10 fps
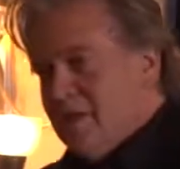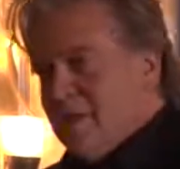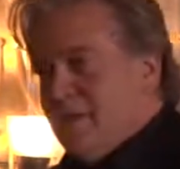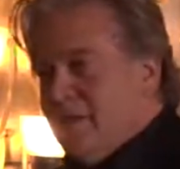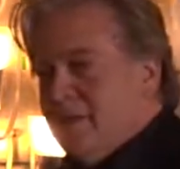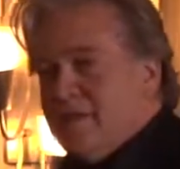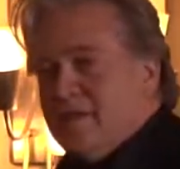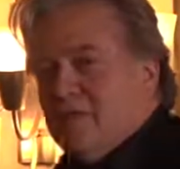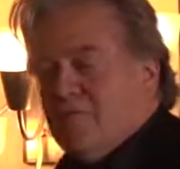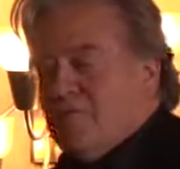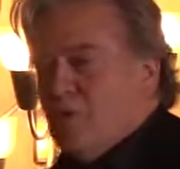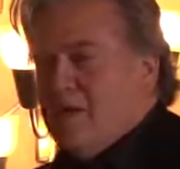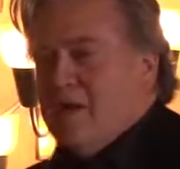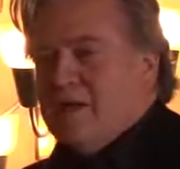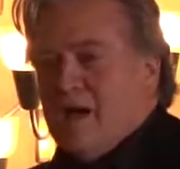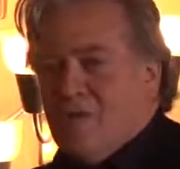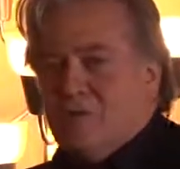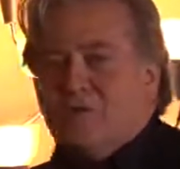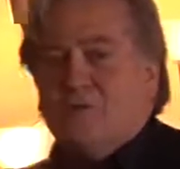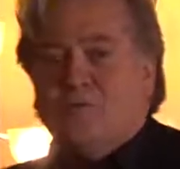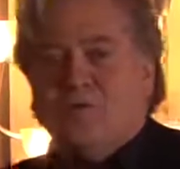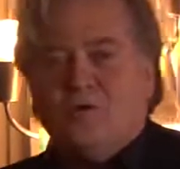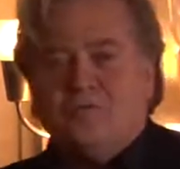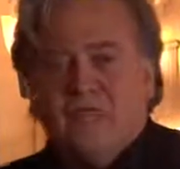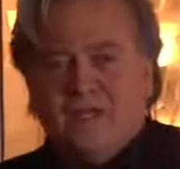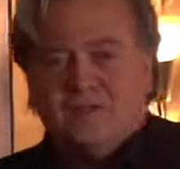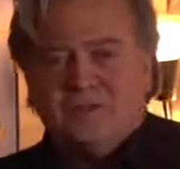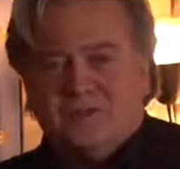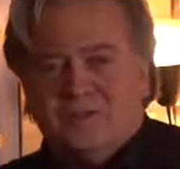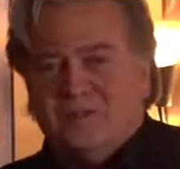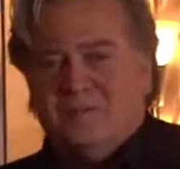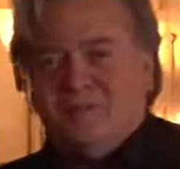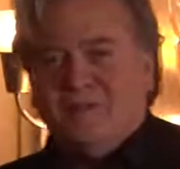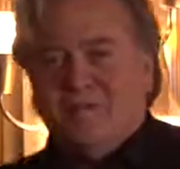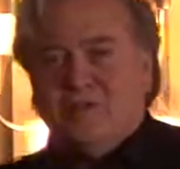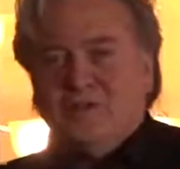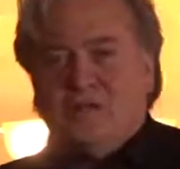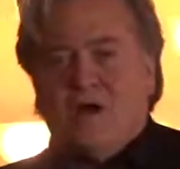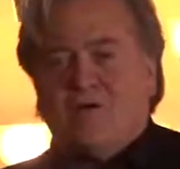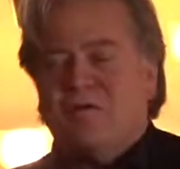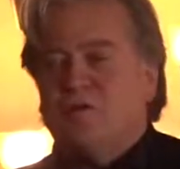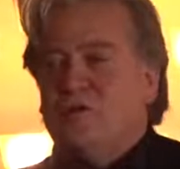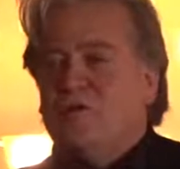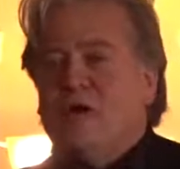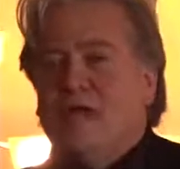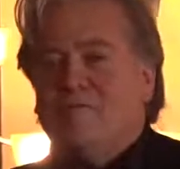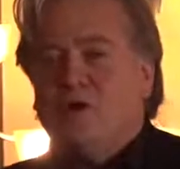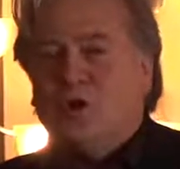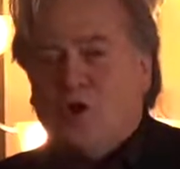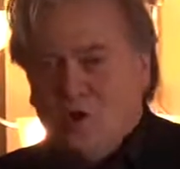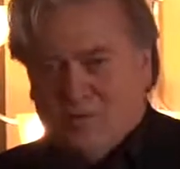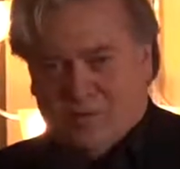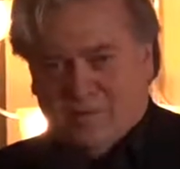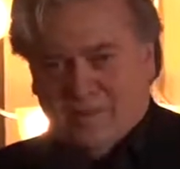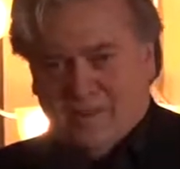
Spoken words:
in 48 hours, the world financial system in 72 hours, and you will have global